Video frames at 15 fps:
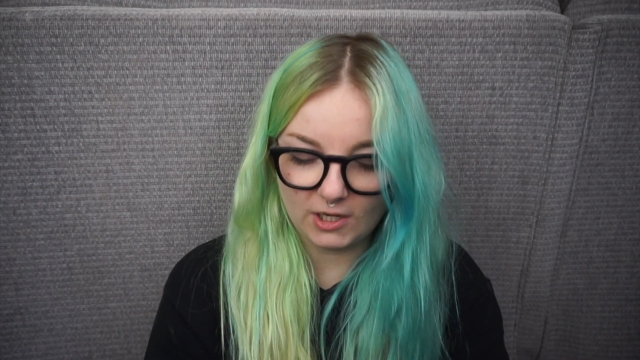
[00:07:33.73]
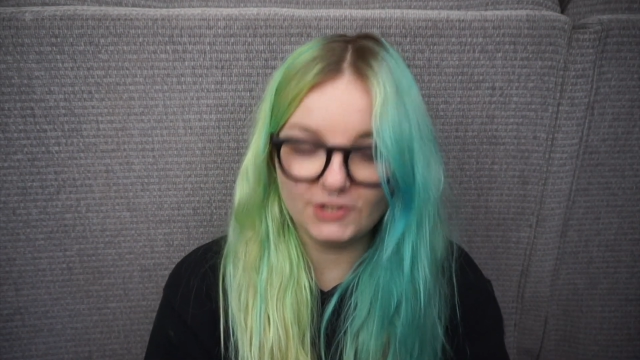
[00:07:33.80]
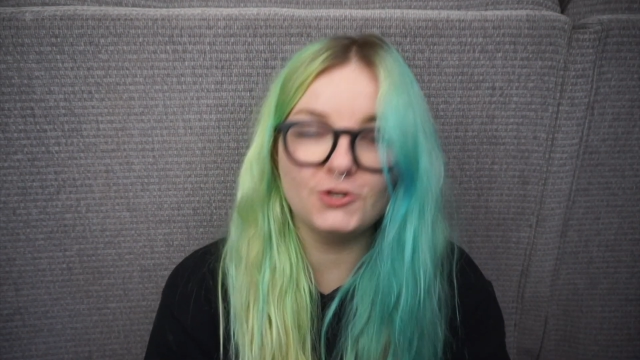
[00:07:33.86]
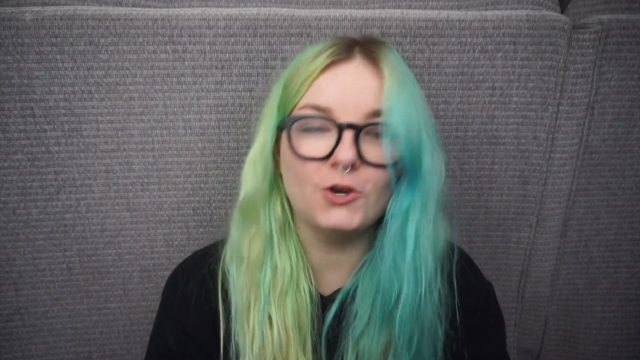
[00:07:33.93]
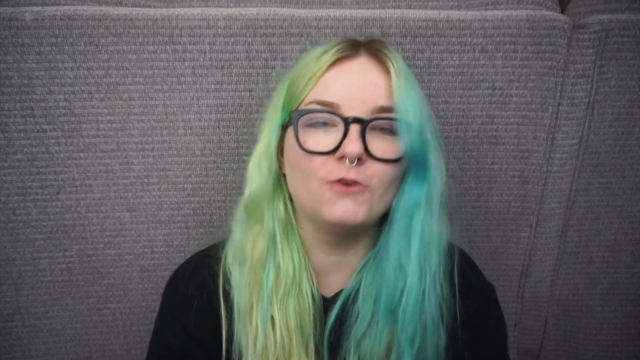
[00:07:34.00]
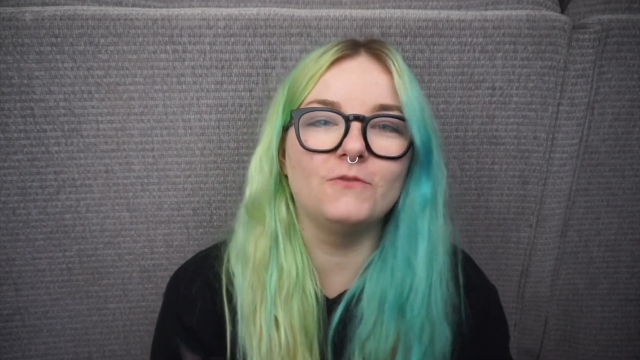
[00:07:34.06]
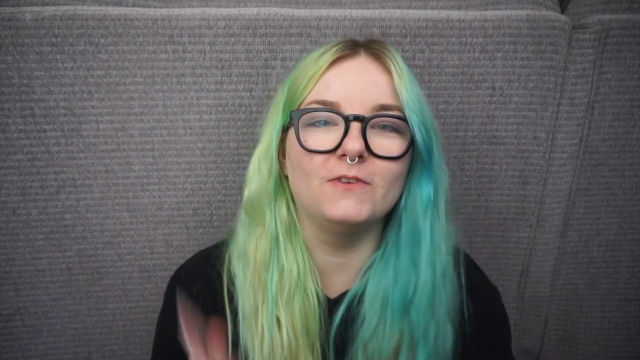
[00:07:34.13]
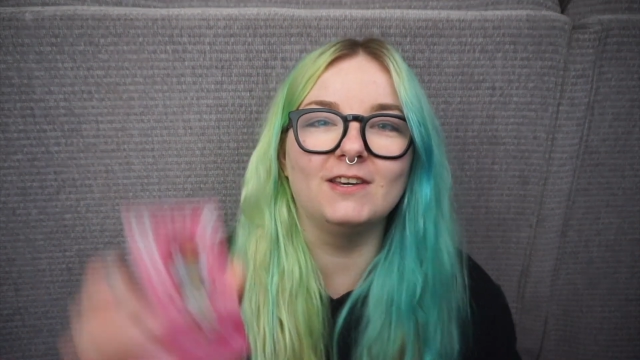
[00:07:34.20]

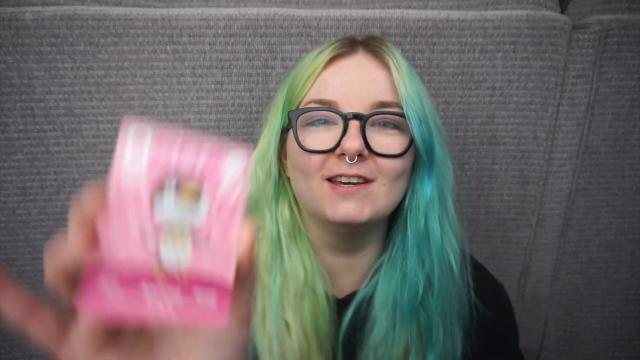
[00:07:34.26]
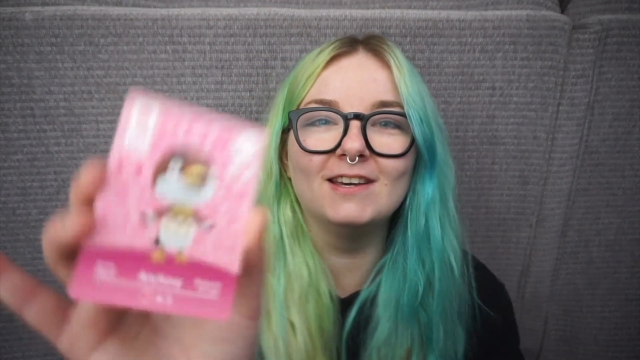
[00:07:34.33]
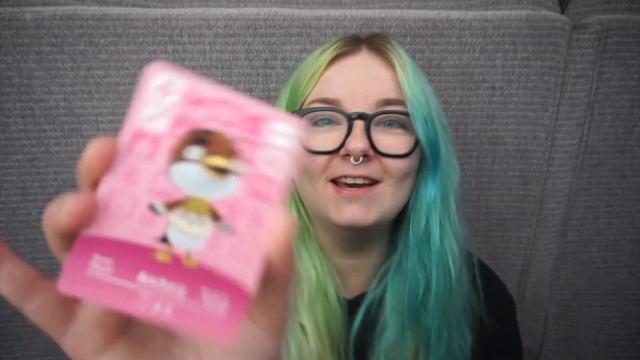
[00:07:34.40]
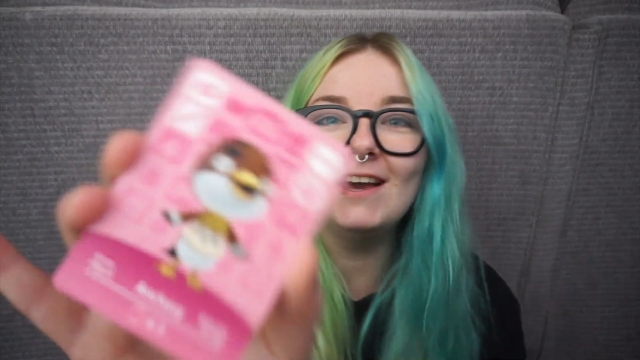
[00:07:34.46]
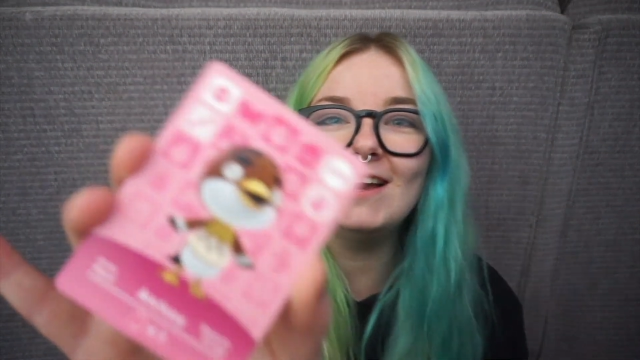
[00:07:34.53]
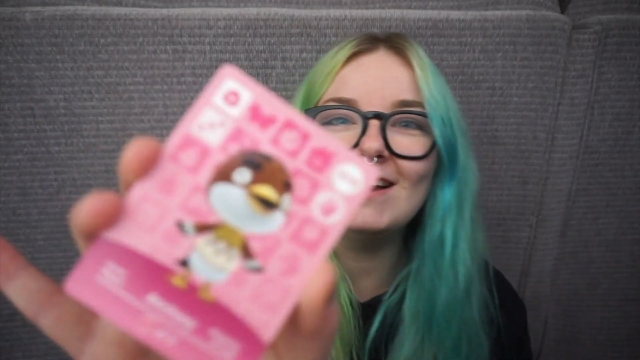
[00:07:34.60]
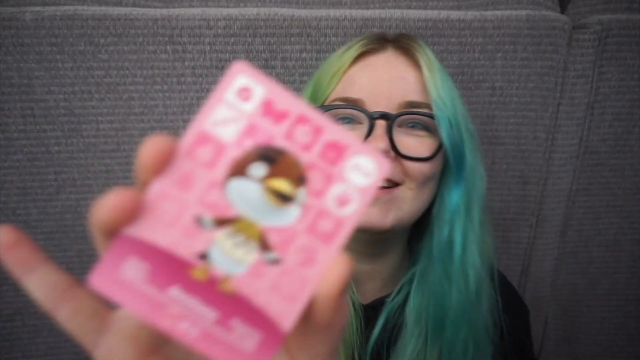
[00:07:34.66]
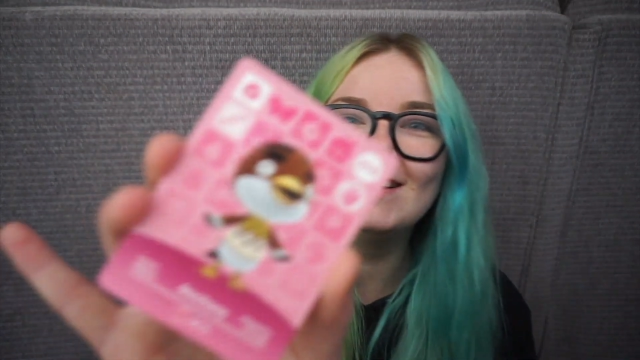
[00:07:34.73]
Anchovy.
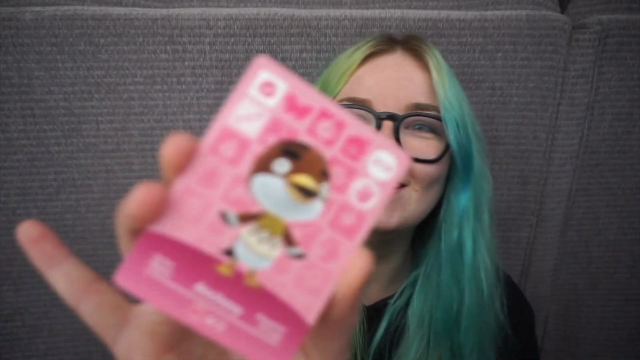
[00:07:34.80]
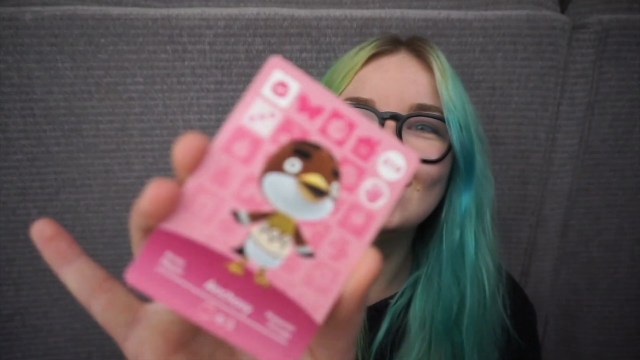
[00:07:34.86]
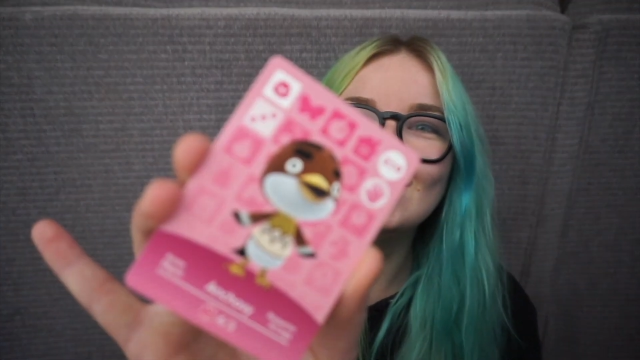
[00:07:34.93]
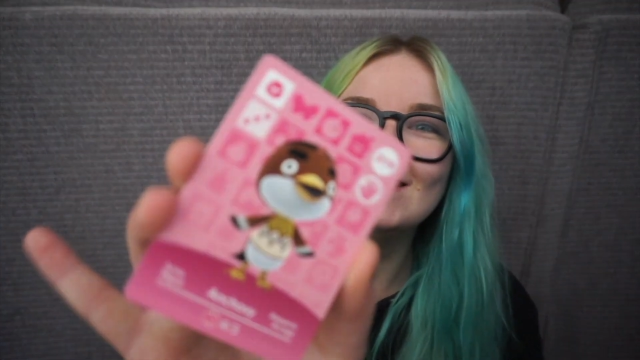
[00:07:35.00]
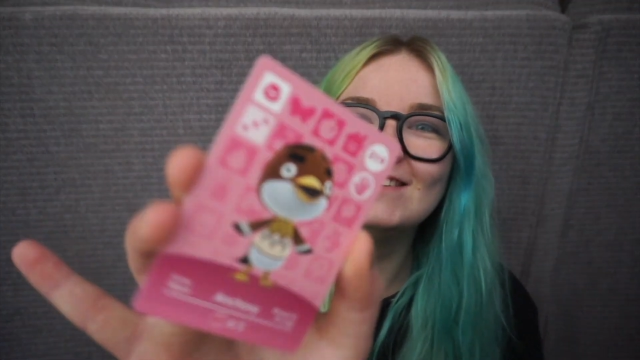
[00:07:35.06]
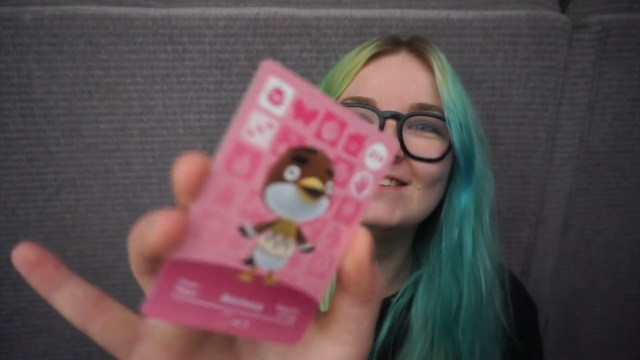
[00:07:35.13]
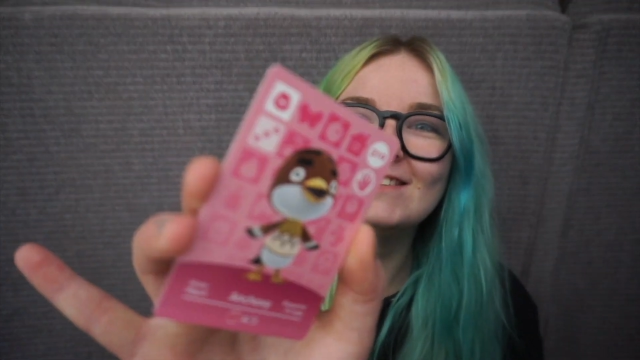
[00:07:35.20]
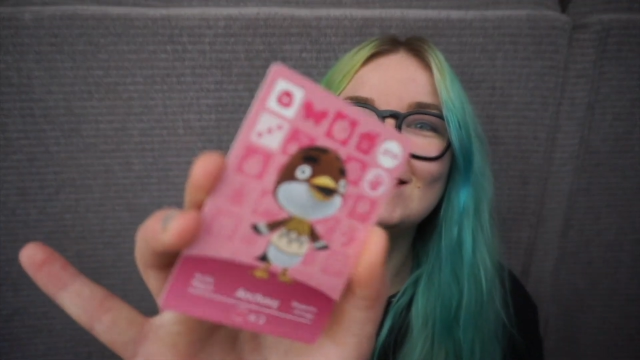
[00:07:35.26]

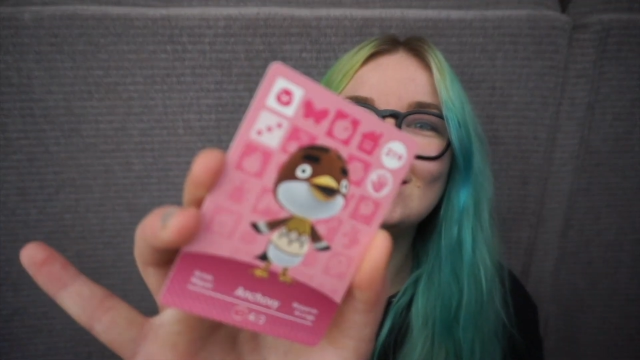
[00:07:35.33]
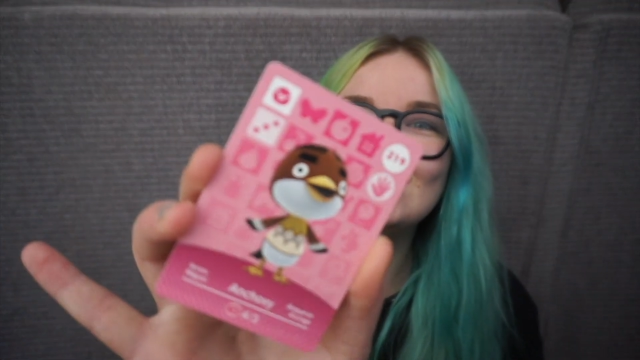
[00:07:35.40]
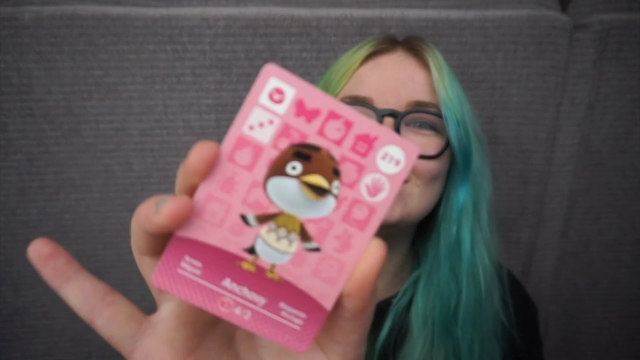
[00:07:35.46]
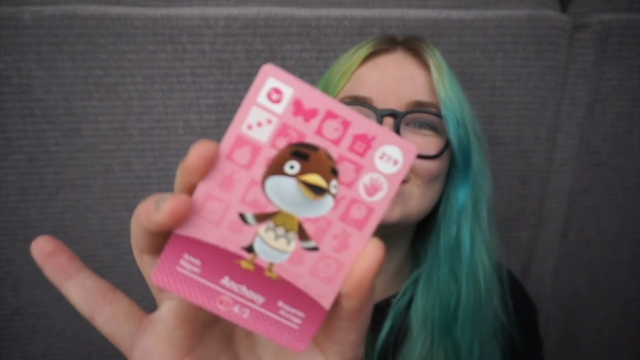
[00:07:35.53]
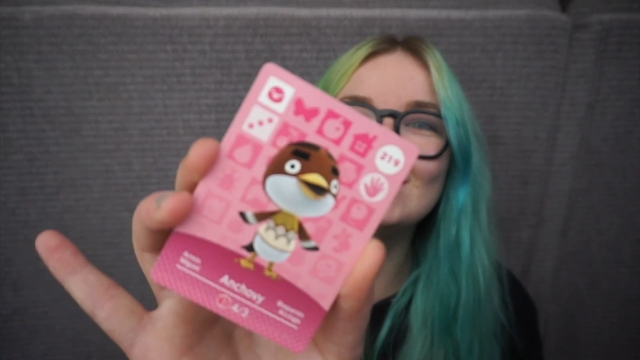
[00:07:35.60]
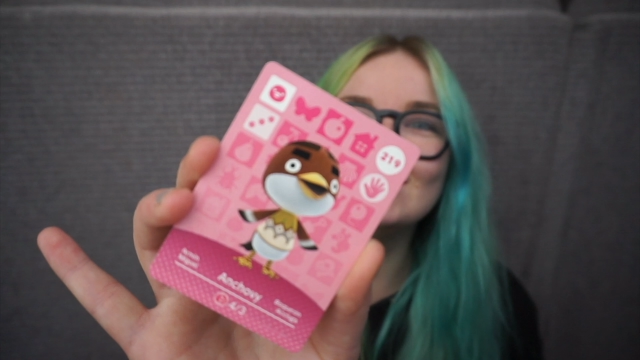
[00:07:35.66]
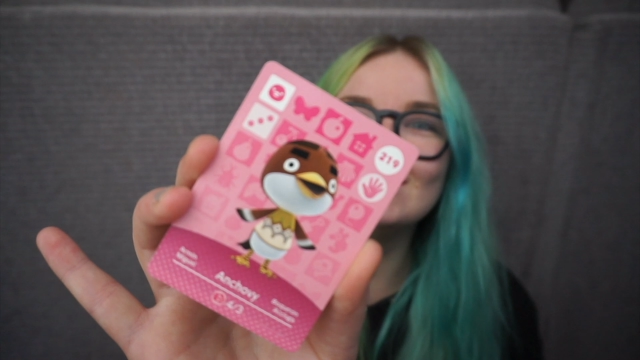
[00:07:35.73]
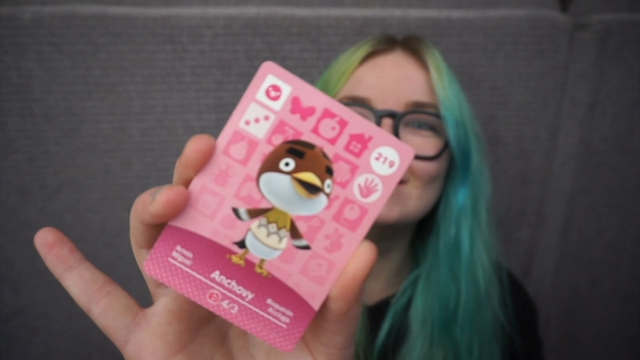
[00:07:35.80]
He's
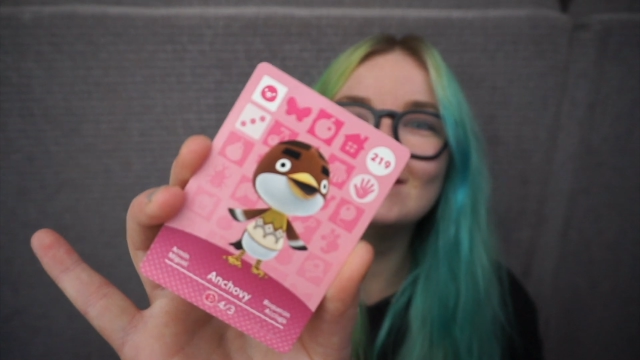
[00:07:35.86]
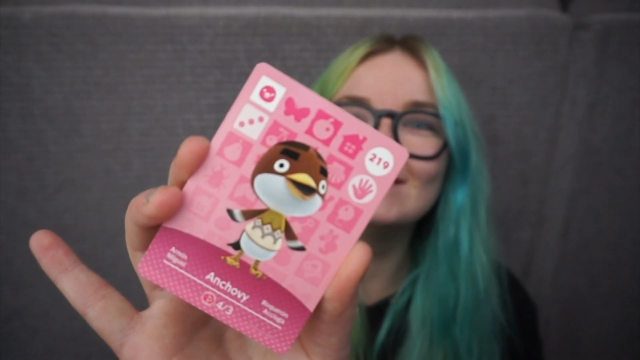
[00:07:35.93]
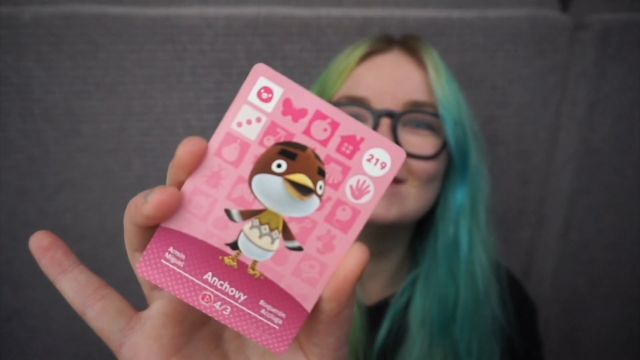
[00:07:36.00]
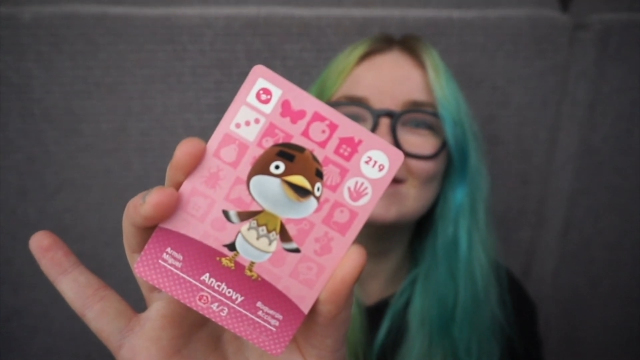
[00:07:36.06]
cute.